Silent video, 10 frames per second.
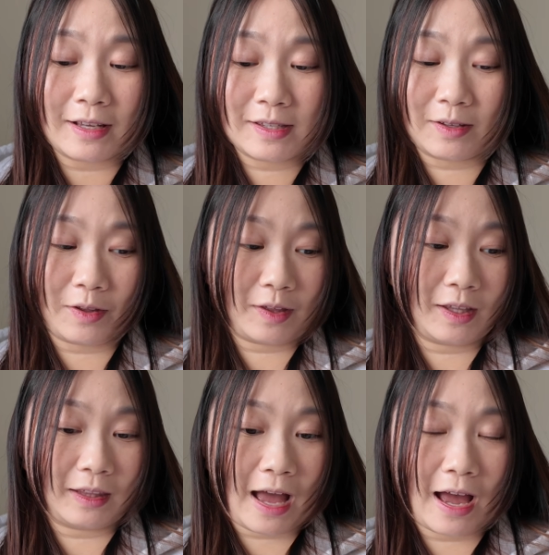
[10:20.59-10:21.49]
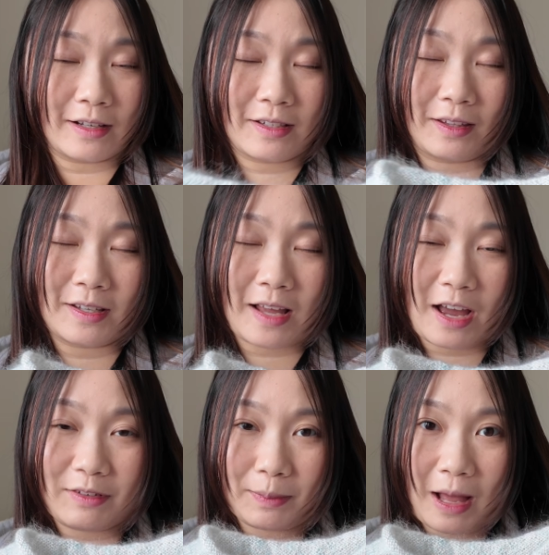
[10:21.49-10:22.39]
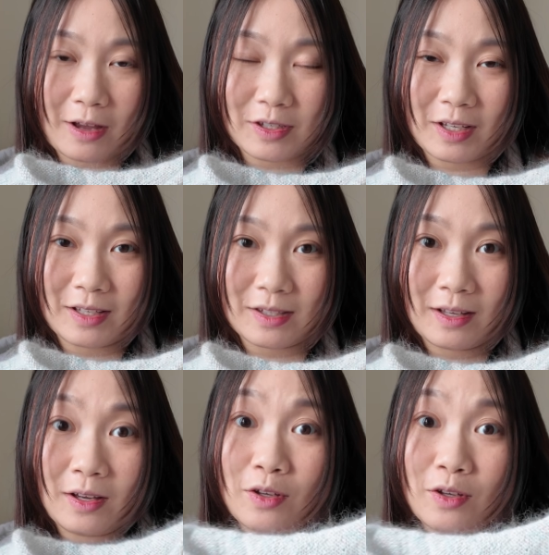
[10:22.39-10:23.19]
I still think that this ivy blouse is